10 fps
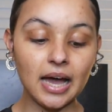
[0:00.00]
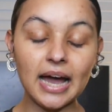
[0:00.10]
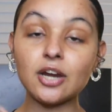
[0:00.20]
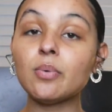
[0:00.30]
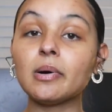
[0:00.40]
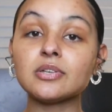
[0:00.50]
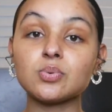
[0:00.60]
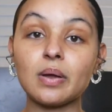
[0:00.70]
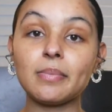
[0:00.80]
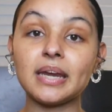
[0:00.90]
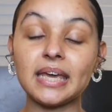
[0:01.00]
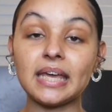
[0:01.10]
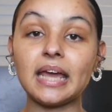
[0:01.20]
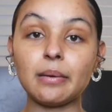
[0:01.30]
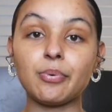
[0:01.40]
I know most women
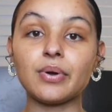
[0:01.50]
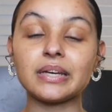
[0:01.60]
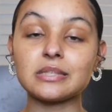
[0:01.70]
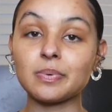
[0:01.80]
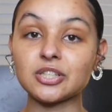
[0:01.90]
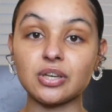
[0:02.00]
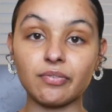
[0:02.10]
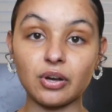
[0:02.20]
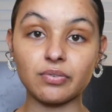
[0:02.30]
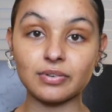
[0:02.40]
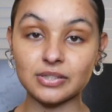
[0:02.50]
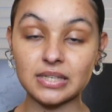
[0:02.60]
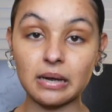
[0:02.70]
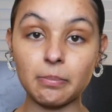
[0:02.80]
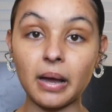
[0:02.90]
hit a point, especially if you're a first
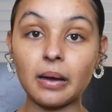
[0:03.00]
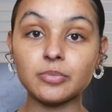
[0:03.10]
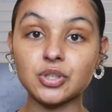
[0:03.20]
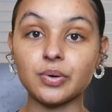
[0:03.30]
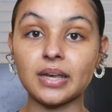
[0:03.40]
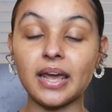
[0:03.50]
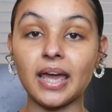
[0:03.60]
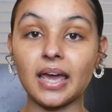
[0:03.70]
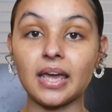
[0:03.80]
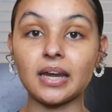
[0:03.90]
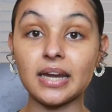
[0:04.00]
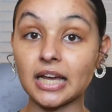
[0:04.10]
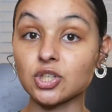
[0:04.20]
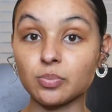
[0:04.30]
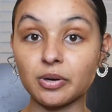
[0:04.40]
time mom doing a
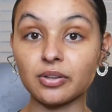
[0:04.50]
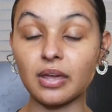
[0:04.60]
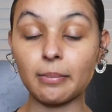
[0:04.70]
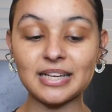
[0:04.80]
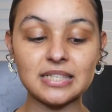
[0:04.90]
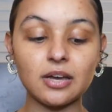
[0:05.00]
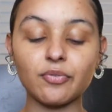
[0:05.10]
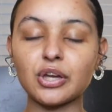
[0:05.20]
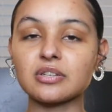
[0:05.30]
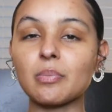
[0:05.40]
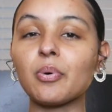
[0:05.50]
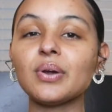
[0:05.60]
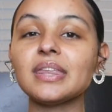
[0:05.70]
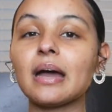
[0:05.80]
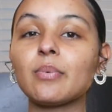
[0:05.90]
natural birth like myself, there's a
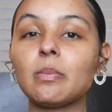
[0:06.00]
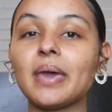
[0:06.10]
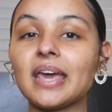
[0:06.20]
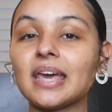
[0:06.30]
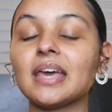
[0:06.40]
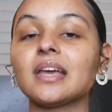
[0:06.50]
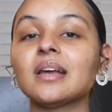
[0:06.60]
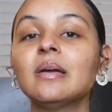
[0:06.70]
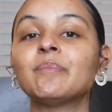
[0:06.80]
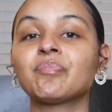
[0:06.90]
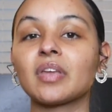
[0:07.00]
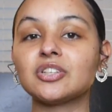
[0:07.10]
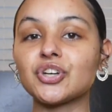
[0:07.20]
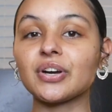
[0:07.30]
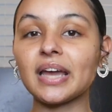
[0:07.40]
point that we may hit
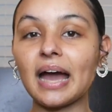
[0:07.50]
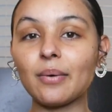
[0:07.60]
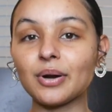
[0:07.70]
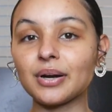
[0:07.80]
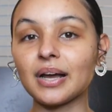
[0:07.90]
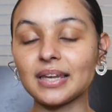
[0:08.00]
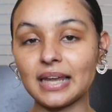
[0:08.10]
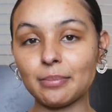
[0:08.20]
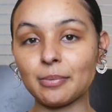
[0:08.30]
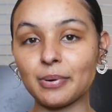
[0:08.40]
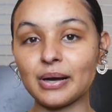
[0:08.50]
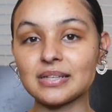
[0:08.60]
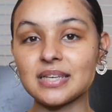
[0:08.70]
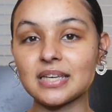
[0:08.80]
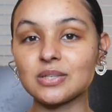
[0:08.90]
during our labor
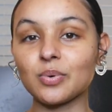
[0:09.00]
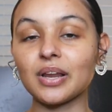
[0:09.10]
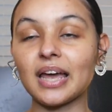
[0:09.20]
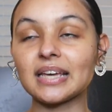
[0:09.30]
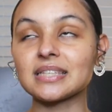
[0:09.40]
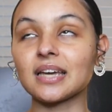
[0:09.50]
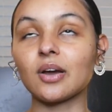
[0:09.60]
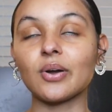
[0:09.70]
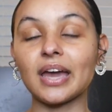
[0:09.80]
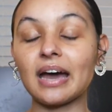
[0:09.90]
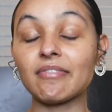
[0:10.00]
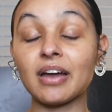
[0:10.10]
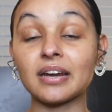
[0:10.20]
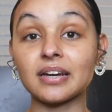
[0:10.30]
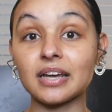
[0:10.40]
process where like, it's like, okay, I've
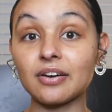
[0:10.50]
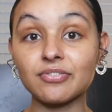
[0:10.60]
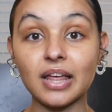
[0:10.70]
had enough.